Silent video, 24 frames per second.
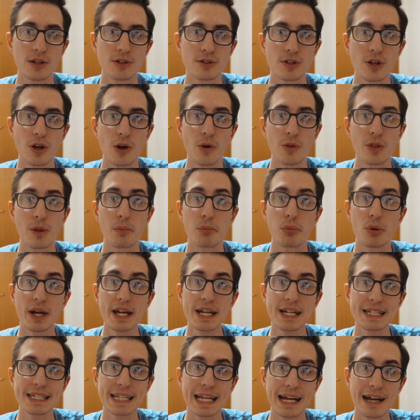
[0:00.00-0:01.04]
So the
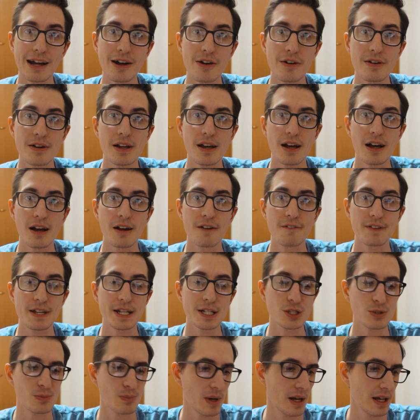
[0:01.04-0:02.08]
breakdown of
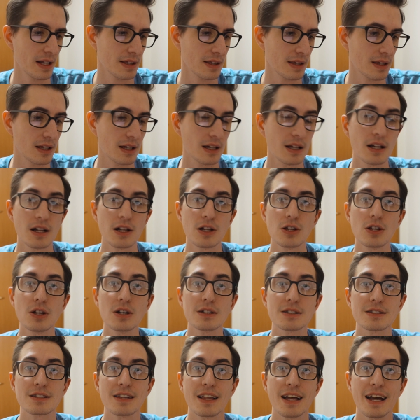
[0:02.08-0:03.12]
each month
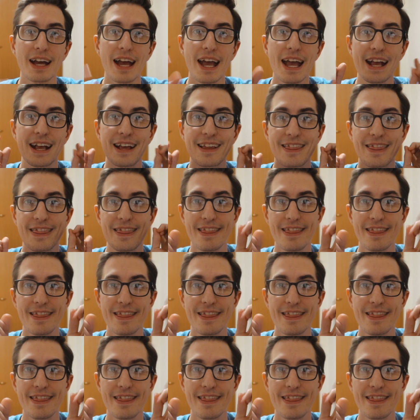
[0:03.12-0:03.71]
looks like